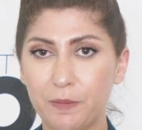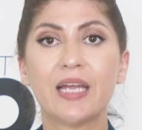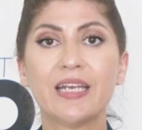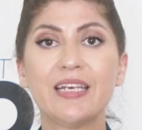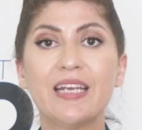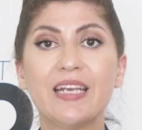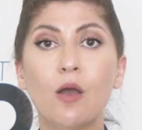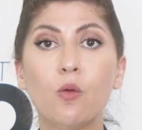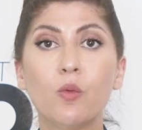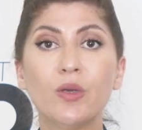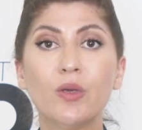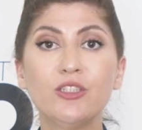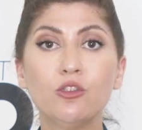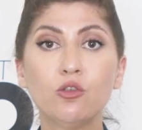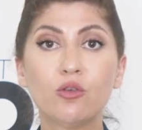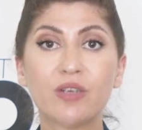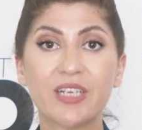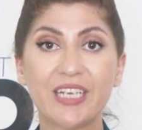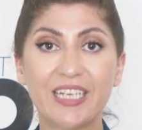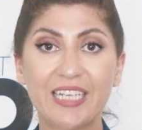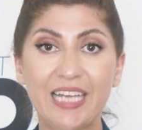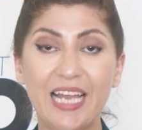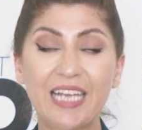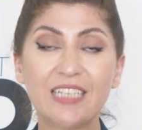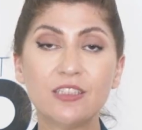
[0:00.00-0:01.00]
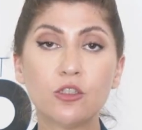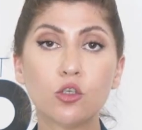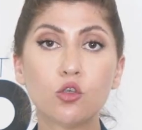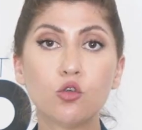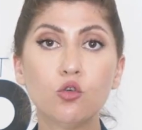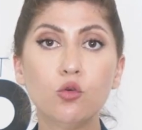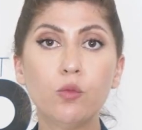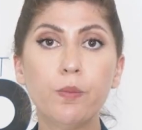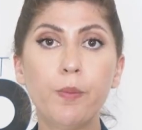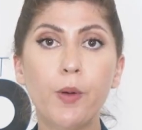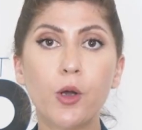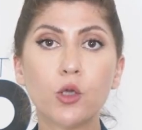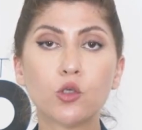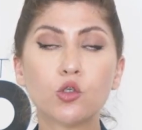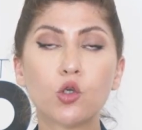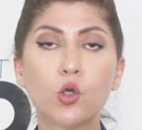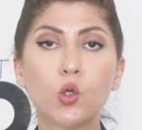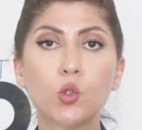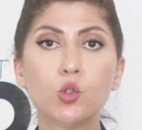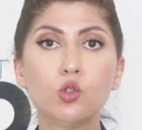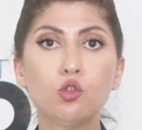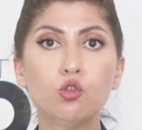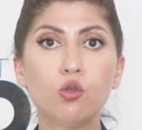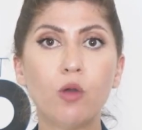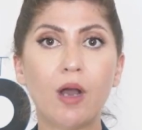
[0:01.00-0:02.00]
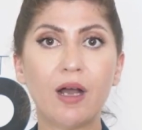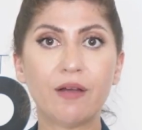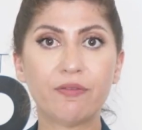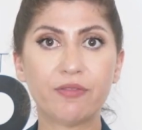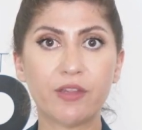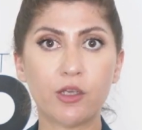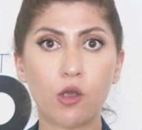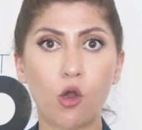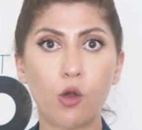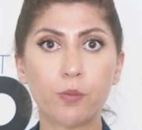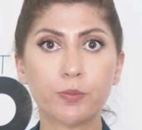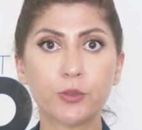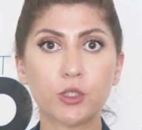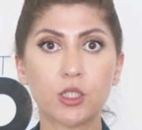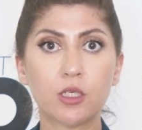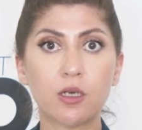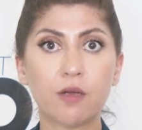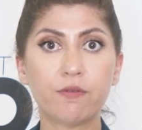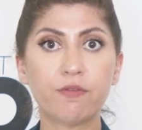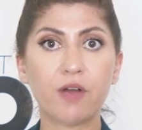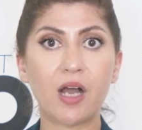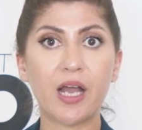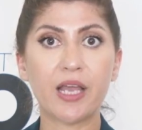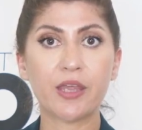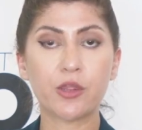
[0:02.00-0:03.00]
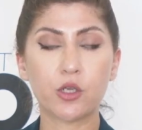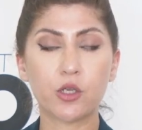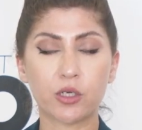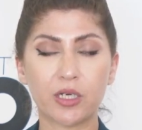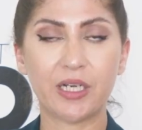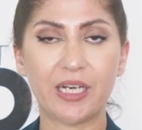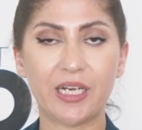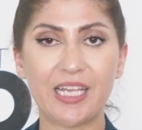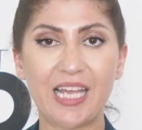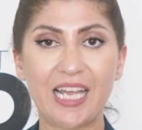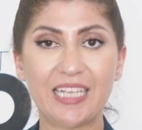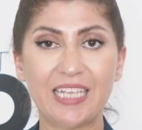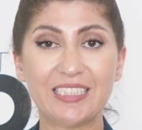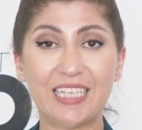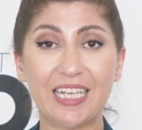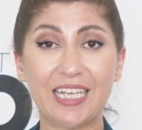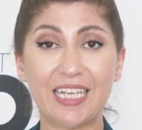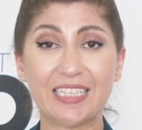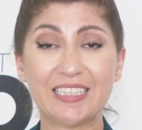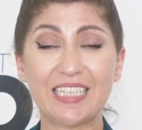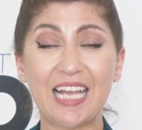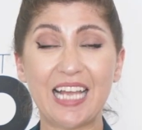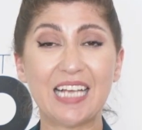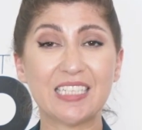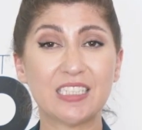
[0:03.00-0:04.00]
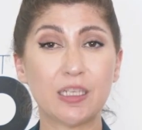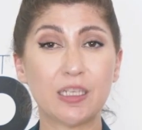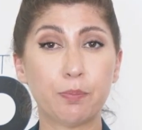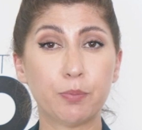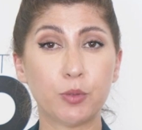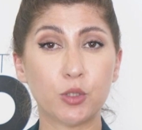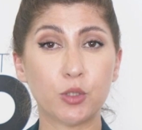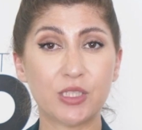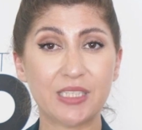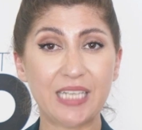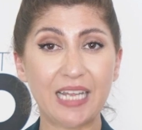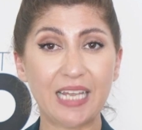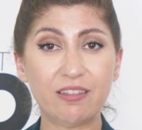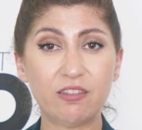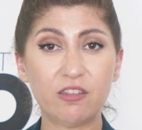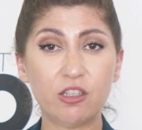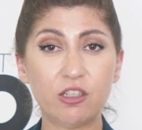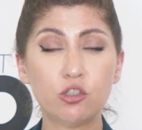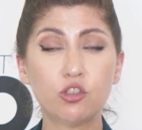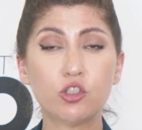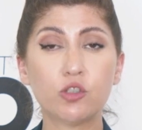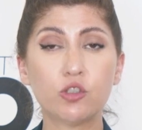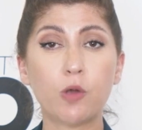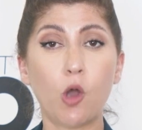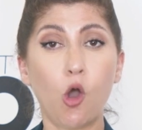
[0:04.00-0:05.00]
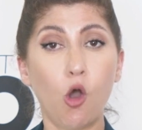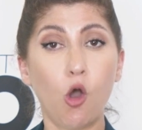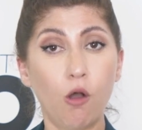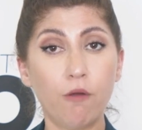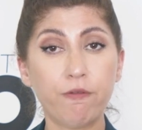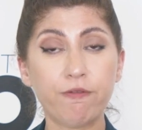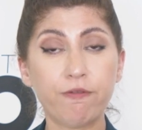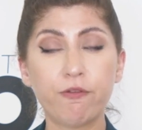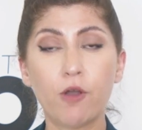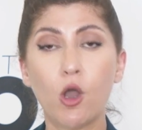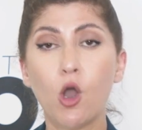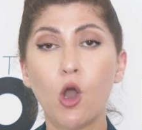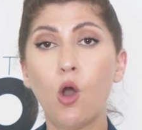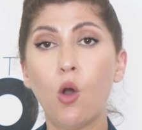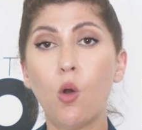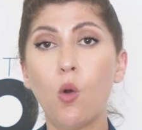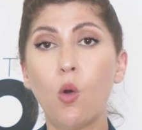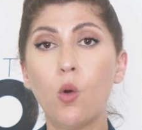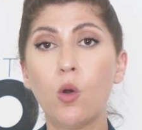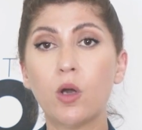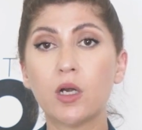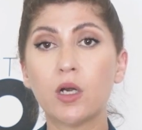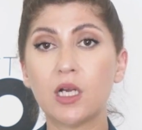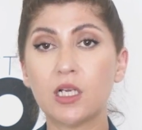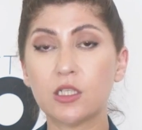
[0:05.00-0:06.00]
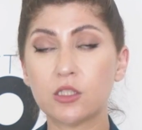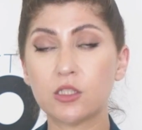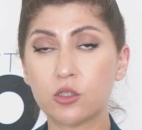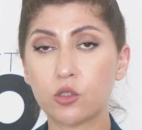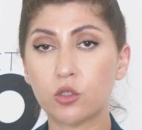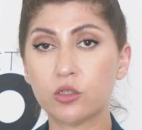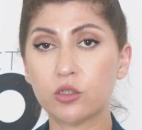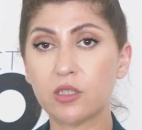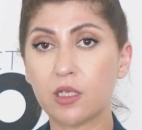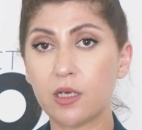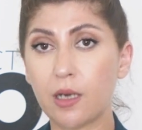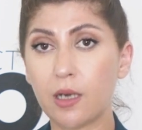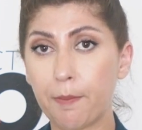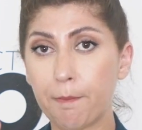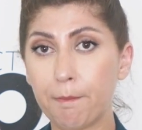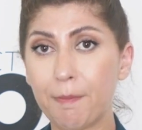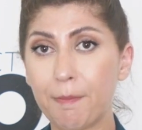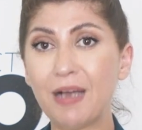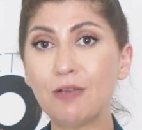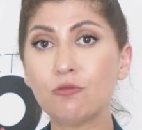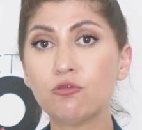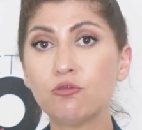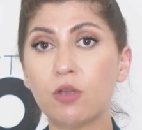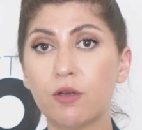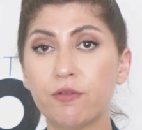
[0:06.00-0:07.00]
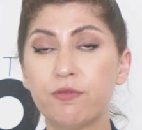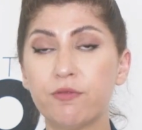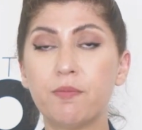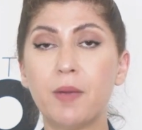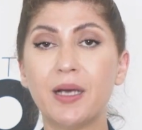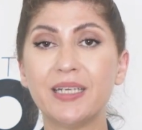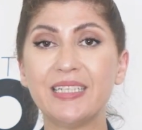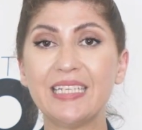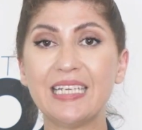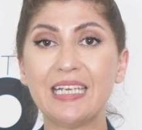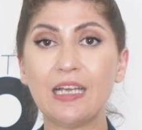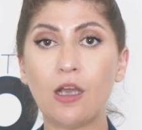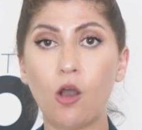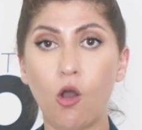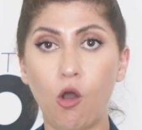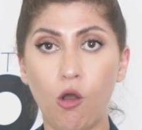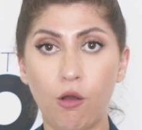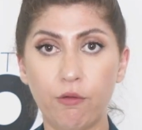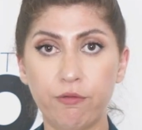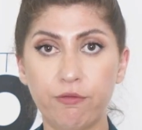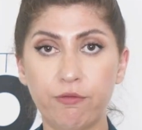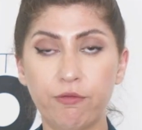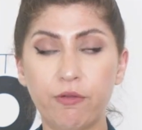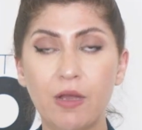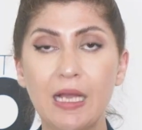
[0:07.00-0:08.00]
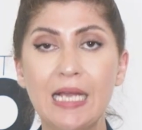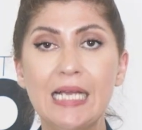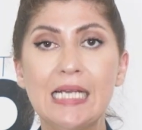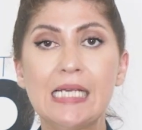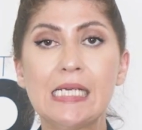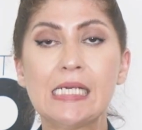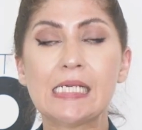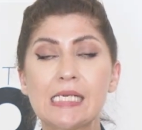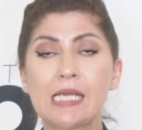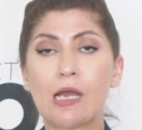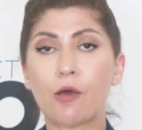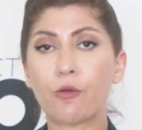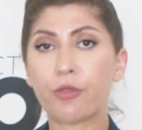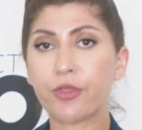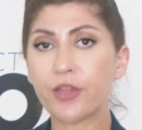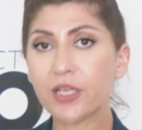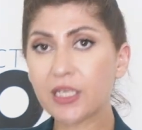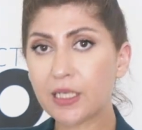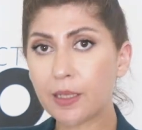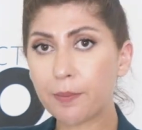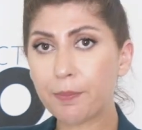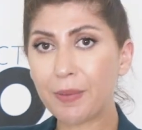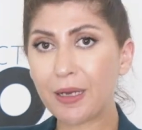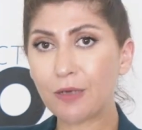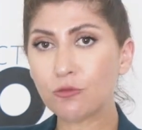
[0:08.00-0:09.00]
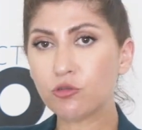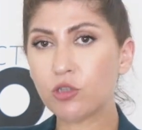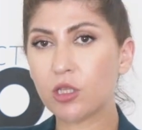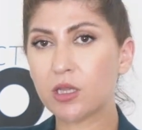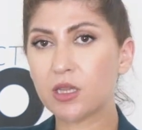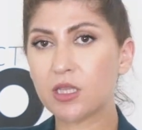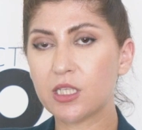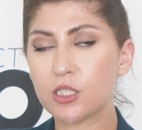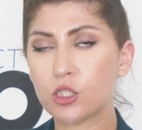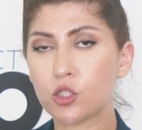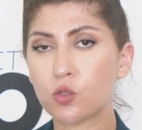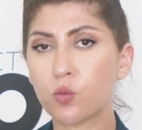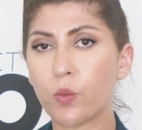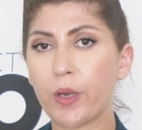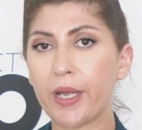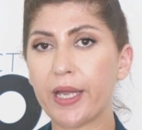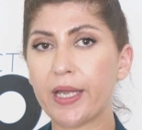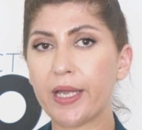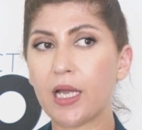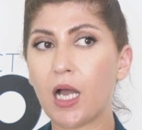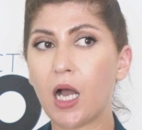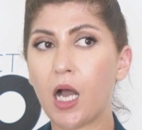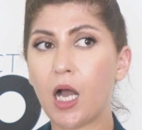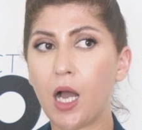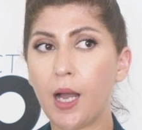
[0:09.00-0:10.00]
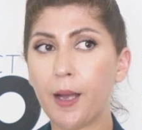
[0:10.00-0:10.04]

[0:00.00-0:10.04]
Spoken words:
Now, when you create a coupon code, you have the option of either creating it as a percentage off or a certain amount of money off. Now, think about it this way.